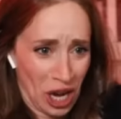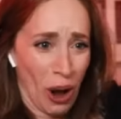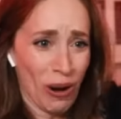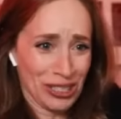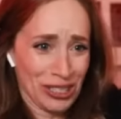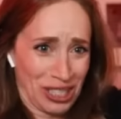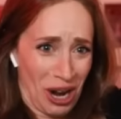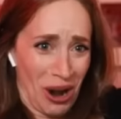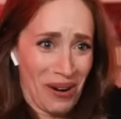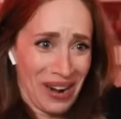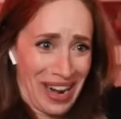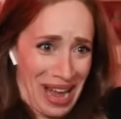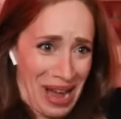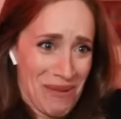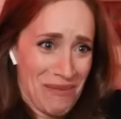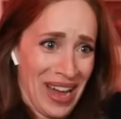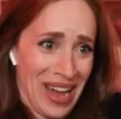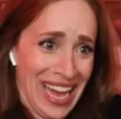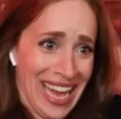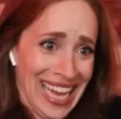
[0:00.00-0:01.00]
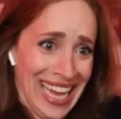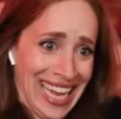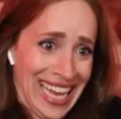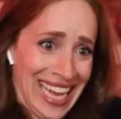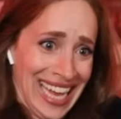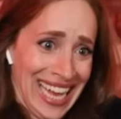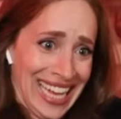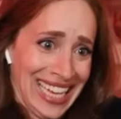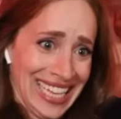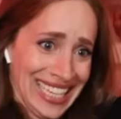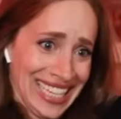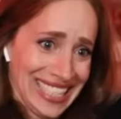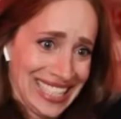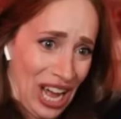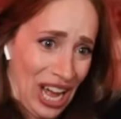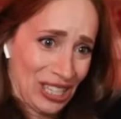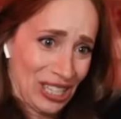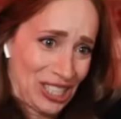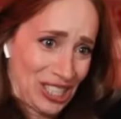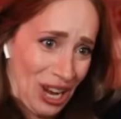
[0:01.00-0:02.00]
Don't shoot him!
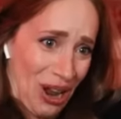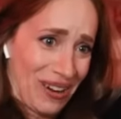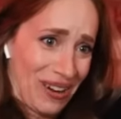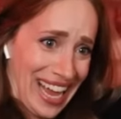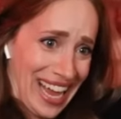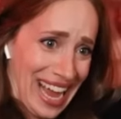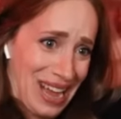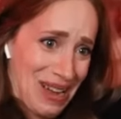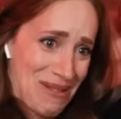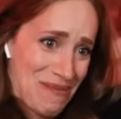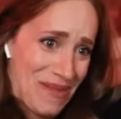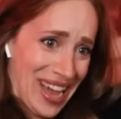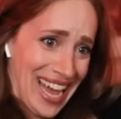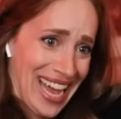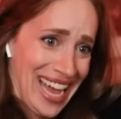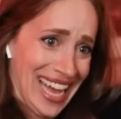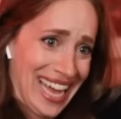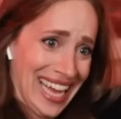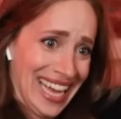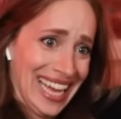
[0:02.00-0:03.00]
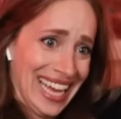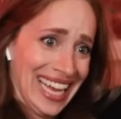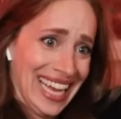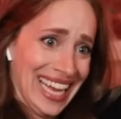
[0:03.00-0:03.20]
Don't shoot him!